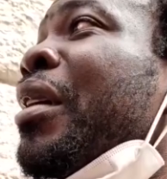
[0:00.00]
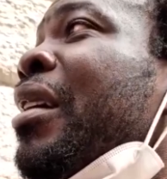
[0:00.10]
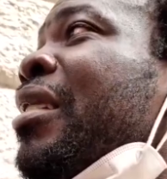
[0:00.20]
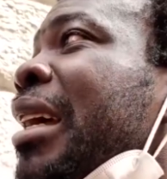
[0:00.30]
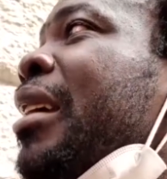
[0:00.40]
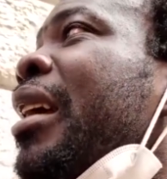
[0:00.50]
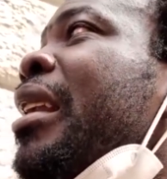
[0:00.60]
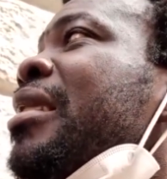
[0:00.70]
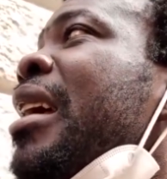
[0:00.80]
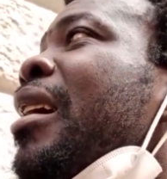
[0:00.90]
And
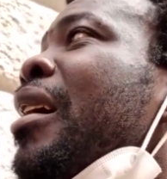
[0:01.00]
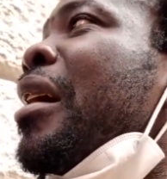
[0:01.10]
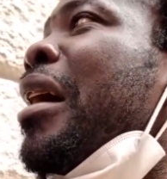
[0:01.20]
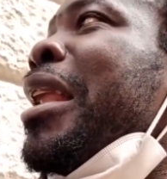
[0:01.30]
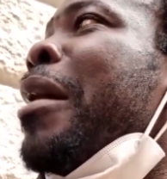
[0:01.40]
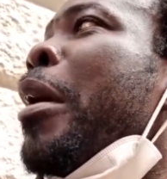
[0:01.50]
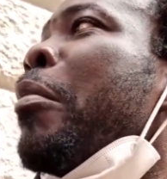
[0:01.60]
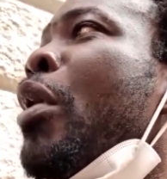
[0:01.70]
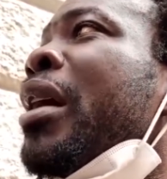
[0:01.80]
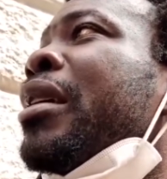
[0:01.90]
a
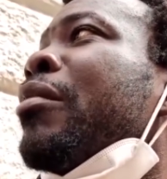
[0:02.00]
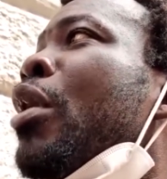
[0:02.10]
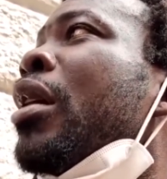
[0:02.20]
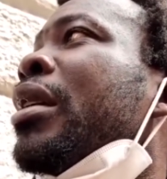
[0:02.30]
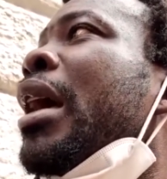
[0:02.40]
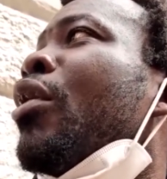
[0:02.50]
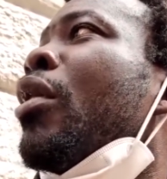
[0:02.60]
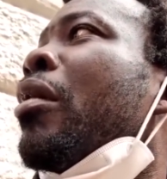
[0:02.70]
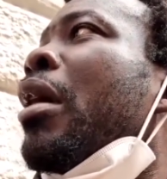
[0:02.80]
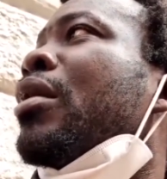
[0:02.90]
blogging. I look.
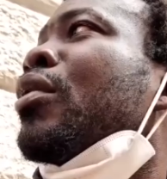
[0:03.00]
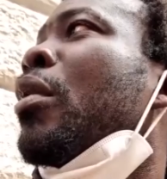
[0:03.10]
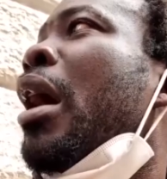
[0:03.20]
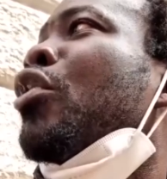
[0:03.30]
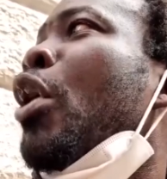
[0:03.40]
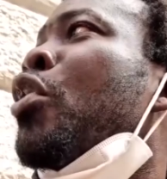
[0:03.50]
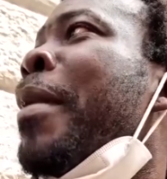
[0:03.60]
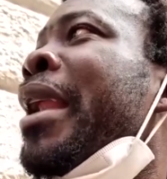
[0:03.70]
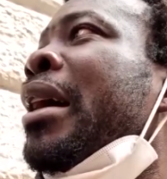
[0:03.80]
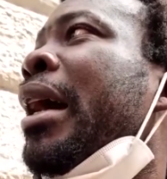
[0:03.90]
Why
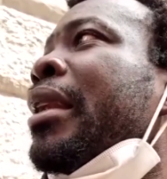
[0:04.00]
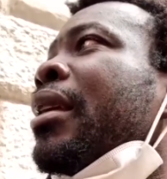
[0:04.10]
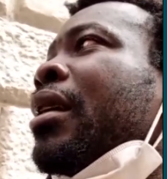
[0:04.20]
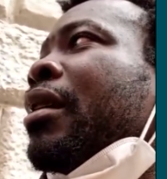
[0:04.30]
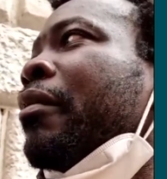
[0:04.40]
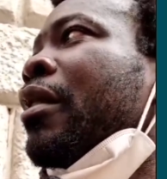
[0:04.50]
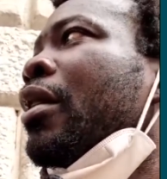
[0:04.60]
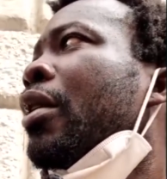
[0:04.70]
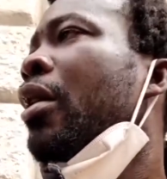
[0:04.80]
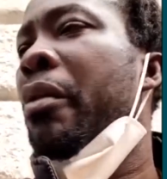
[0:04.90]
do you think?